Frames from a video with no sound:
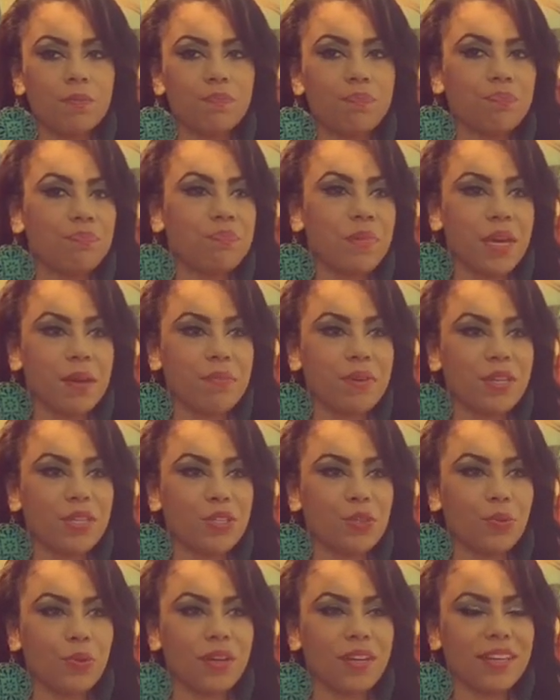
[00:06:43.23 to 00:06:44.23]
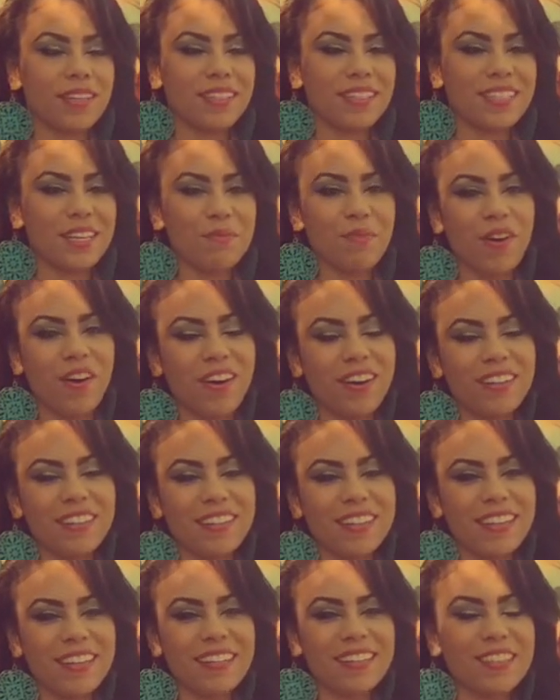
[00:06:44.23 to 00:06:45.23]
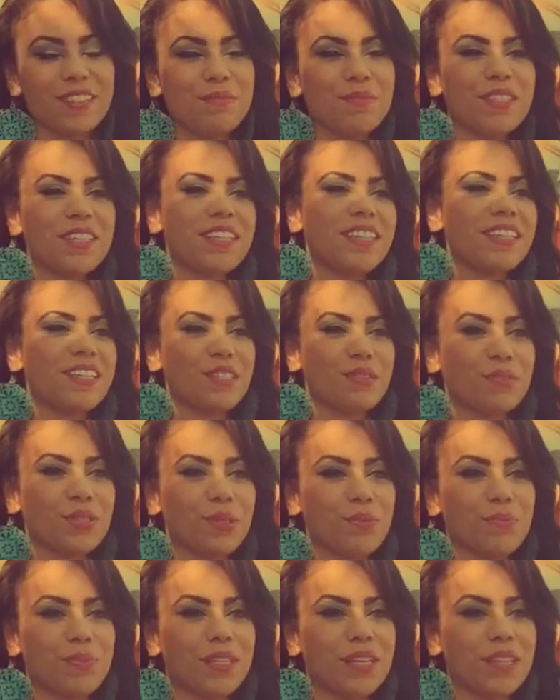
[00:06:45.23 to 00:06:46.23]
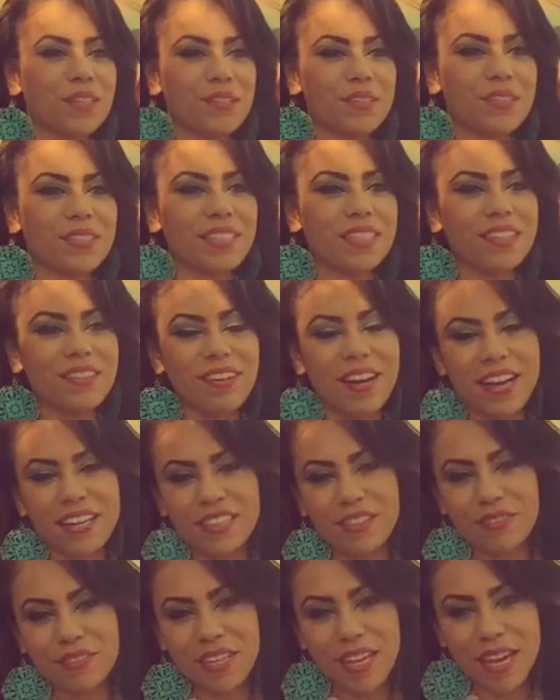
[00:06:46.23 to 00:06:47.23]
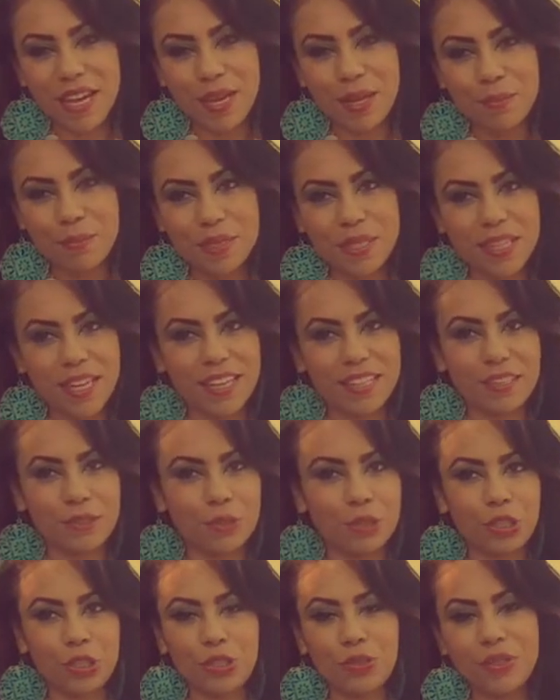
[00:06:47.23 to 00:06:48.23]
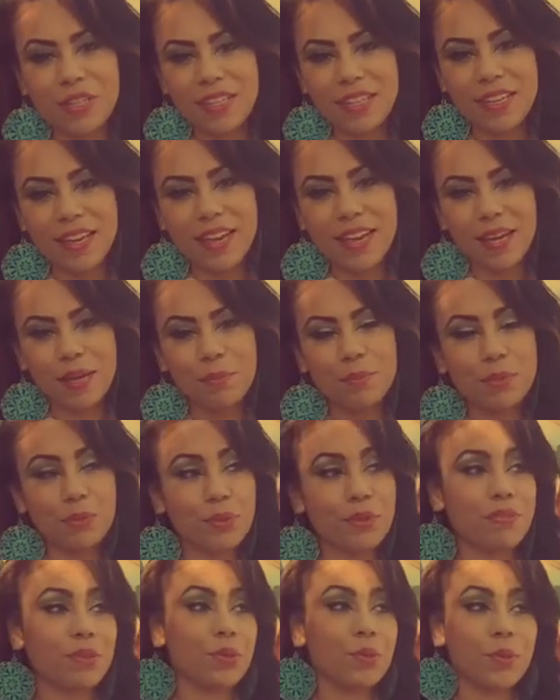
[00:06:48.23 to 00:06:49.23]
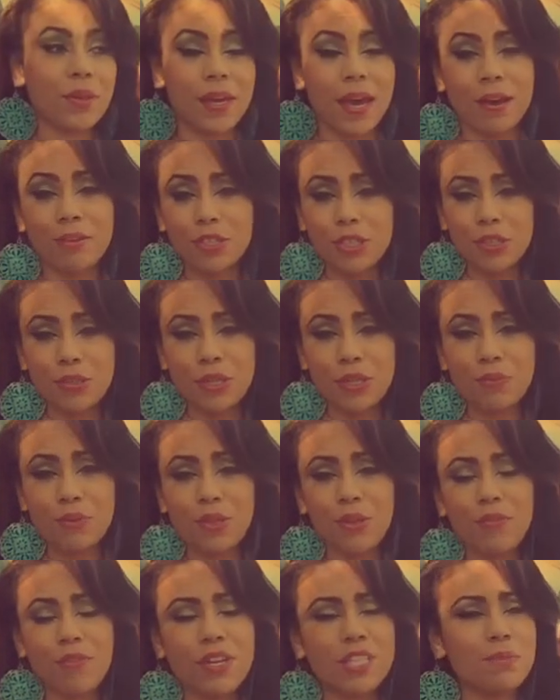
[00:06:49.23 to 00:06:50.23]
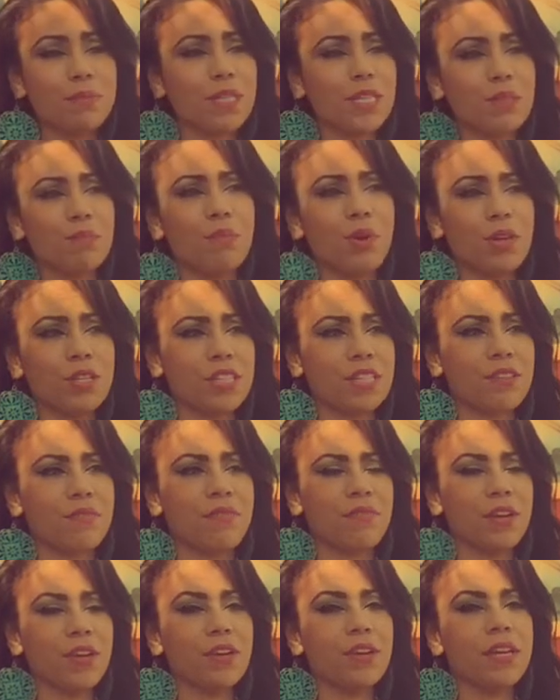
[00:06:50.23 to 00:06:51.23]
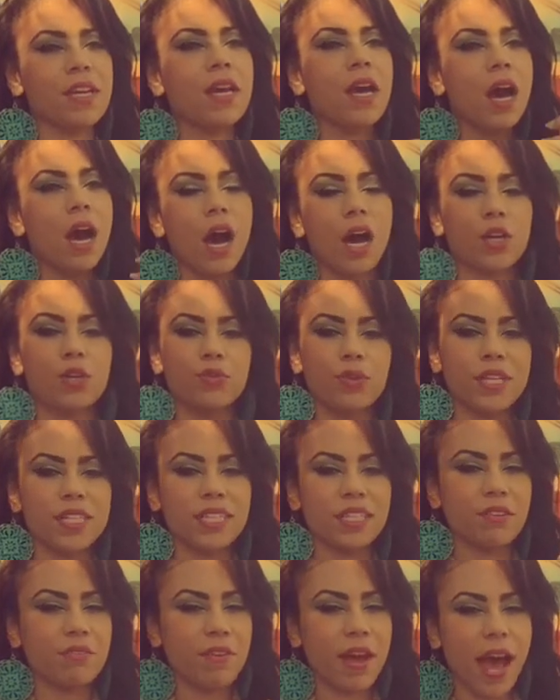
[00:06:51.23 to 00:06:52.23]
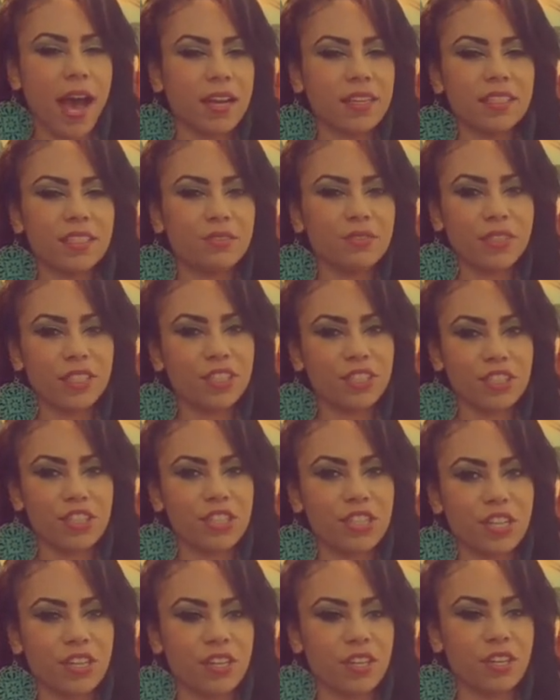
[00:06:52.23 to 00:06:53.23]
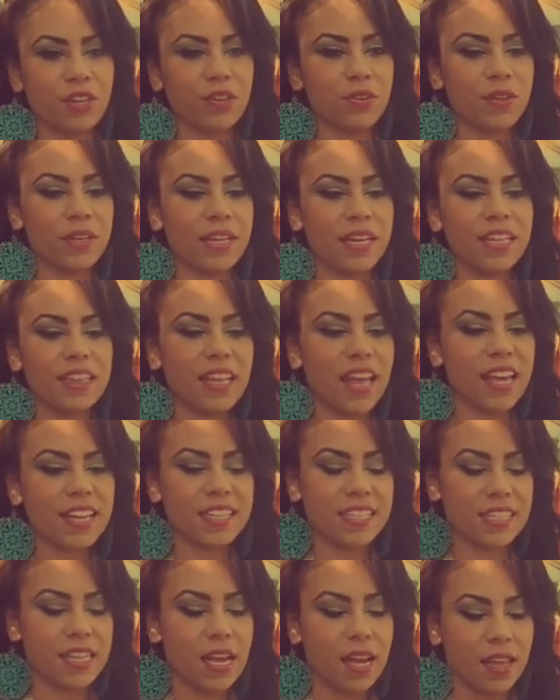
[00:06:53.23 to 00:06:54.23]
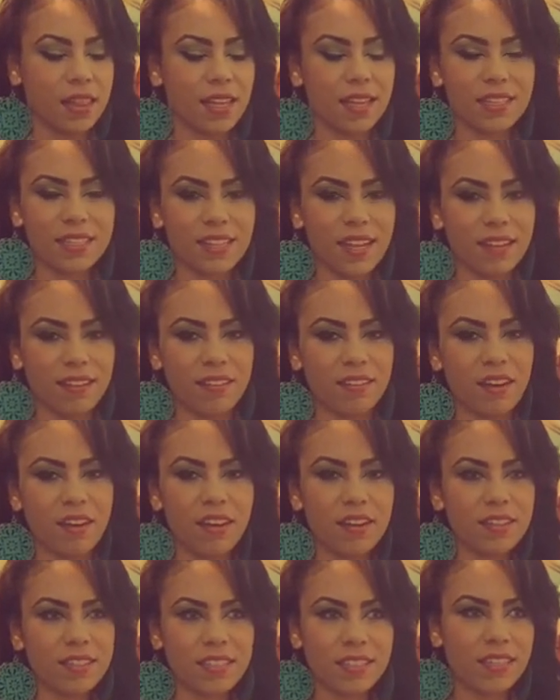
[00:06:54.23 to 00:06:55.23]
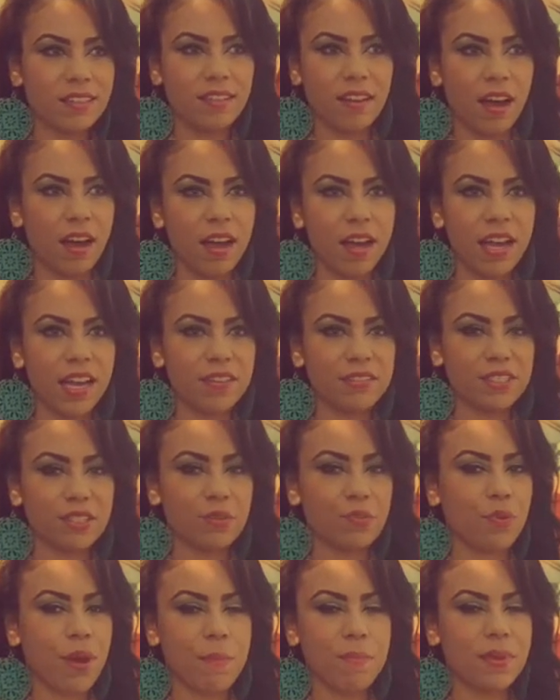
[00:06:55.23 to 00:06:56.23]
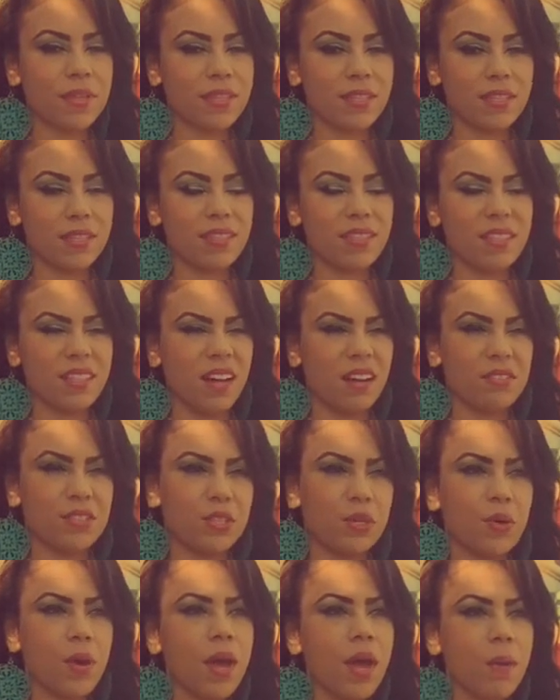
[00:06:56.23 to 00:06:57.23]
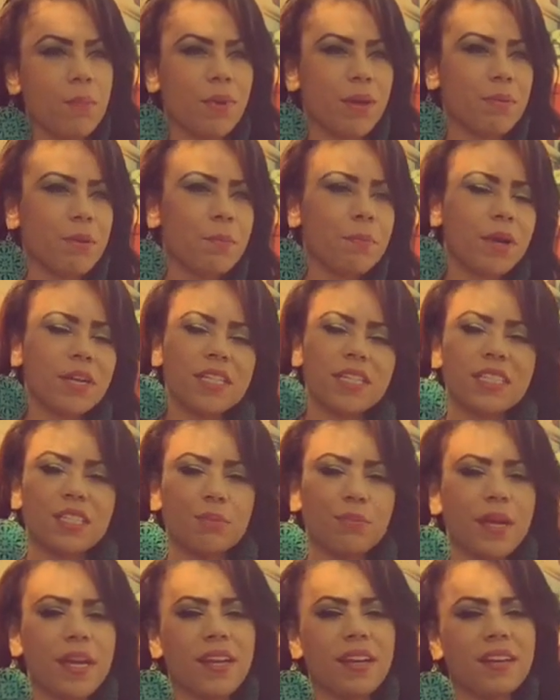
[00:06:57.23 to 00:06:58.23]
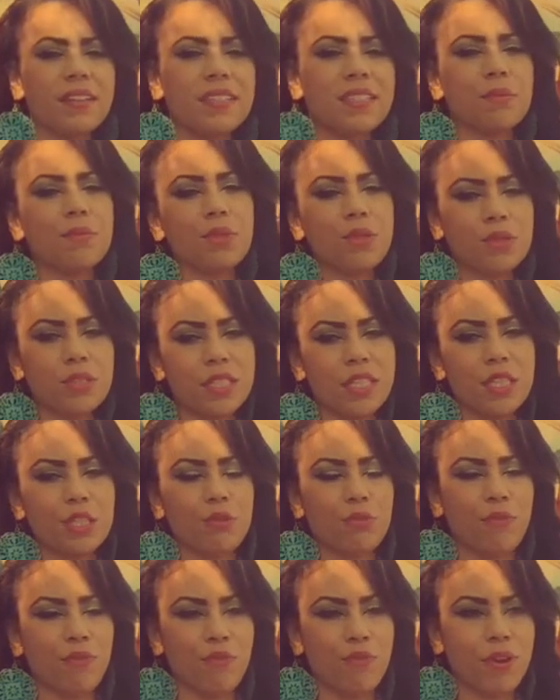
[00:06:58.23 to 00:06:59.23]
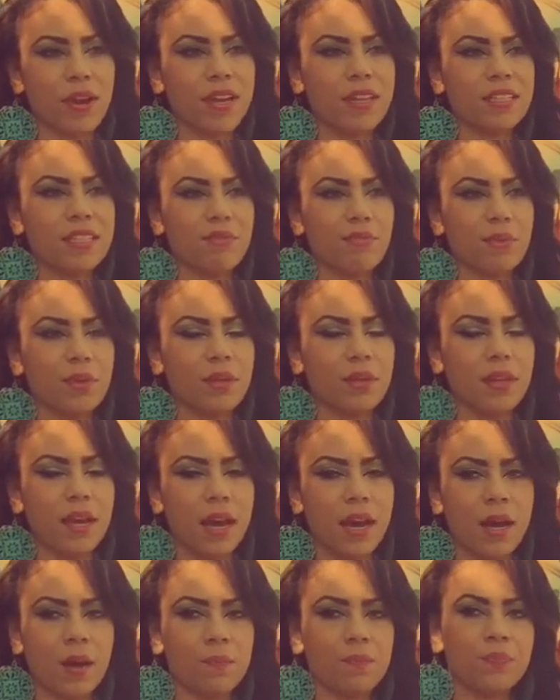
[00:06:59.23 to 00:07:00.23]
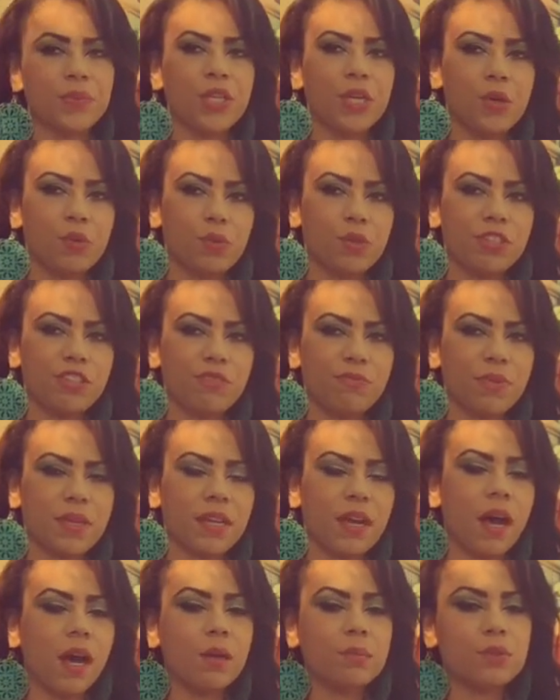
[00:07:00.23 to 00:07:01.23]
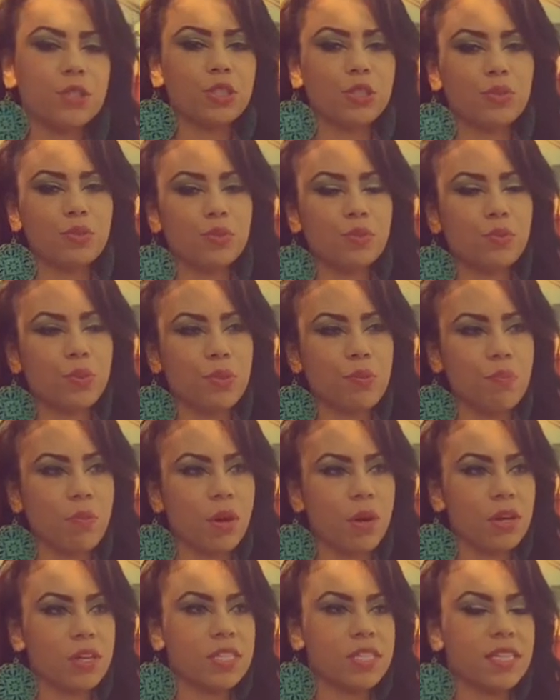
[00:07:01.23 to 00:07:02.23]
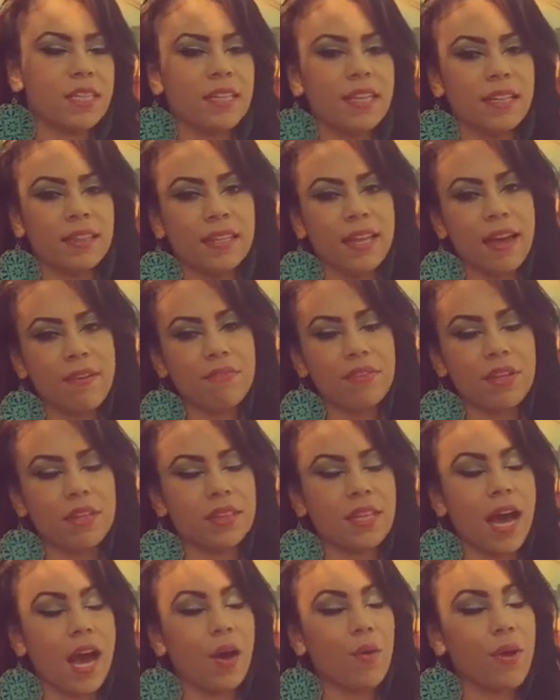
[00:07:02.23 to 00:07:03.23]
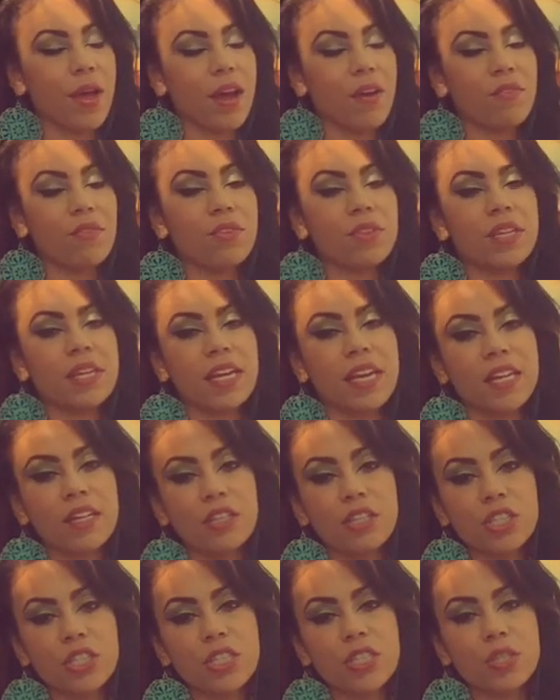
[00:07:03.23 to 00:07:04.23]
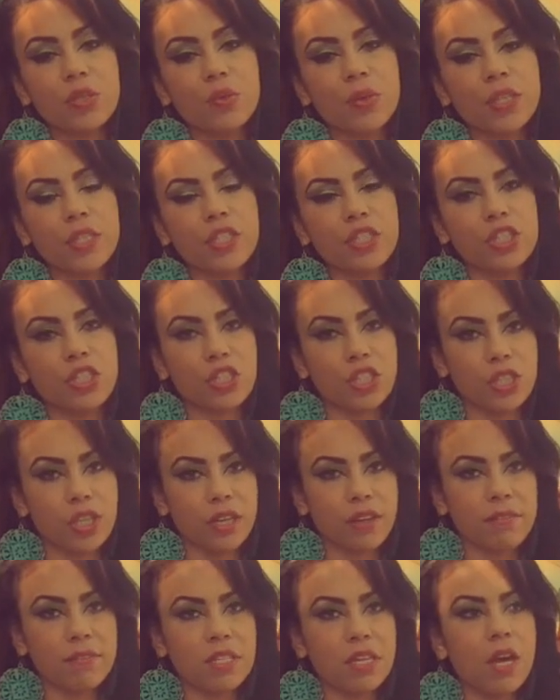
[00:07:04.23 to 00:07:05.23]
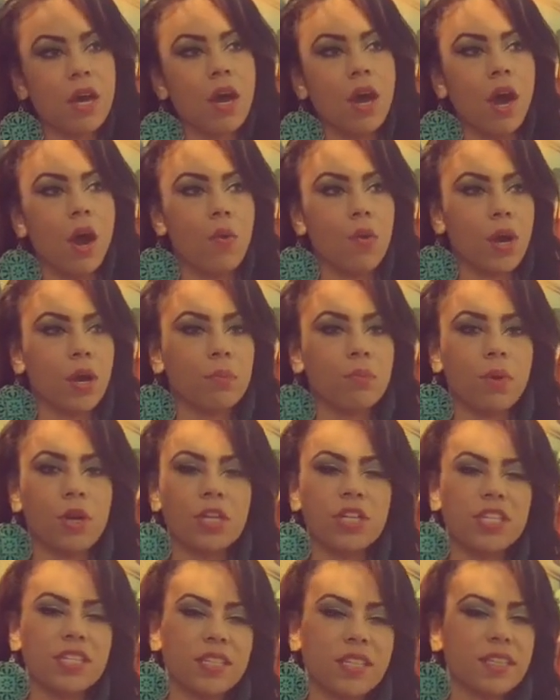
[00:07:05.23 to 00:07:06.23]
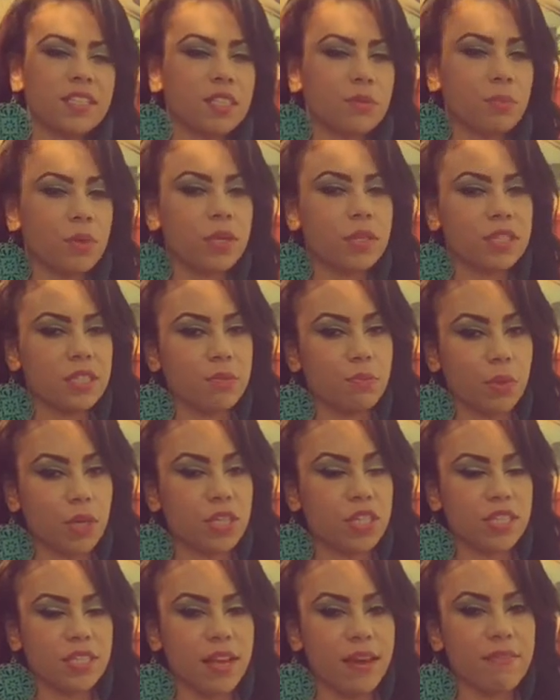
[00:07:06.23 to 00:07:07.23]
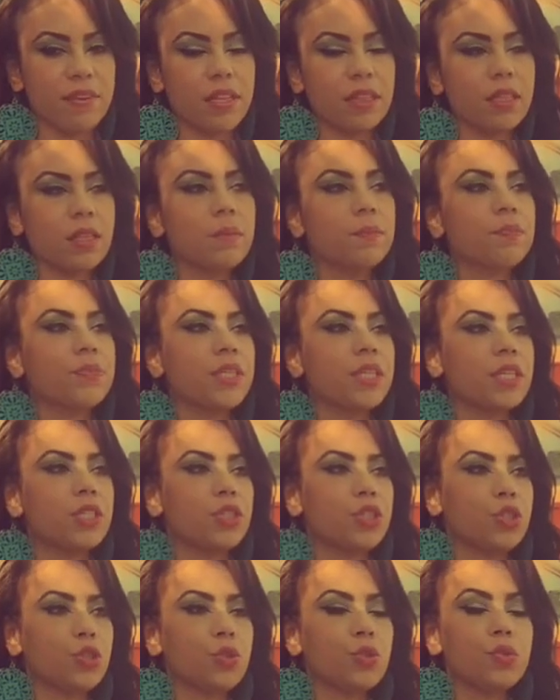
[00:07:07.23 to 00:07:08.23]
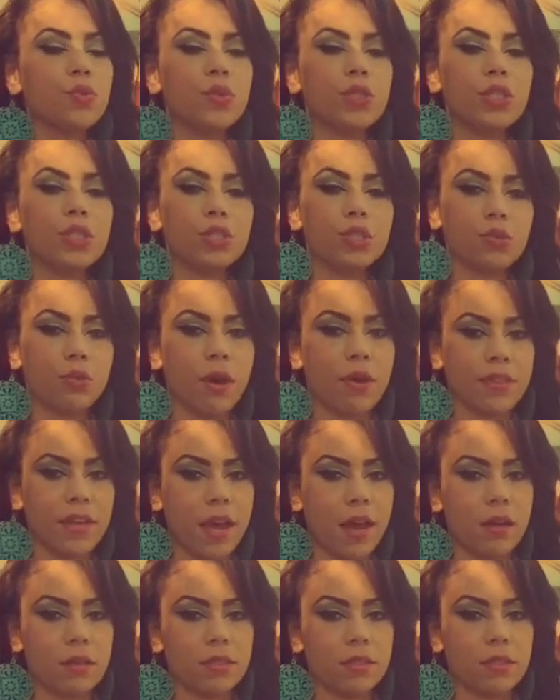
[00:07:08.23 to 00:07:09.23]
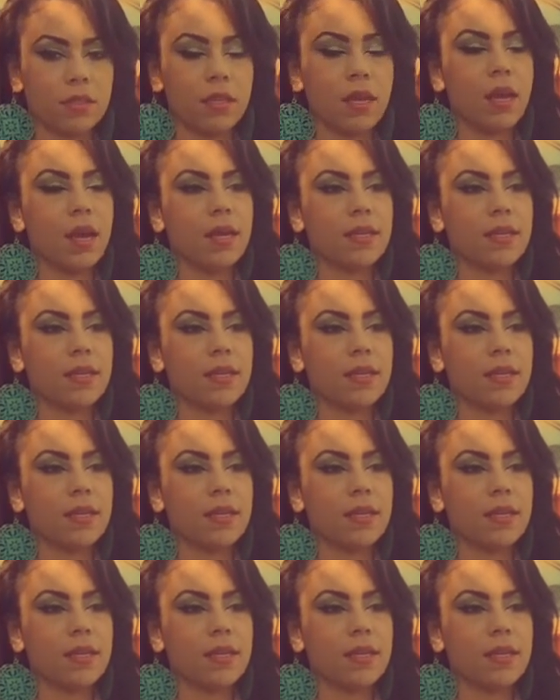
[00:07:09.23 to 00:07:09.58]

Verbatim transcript: maybe joining some online communities where you play those interactive games, like those shooting games, or even going out shooting with your friends, because Mars is a very aggressive, active energy, you know, and he likes things like guns and knives and weapons and stuff. So maybe participating in some of those things with friends have been what you've been up to with Mars in the 11th. However, the energy is going to shift around March 6th, March 7th to your 12th house.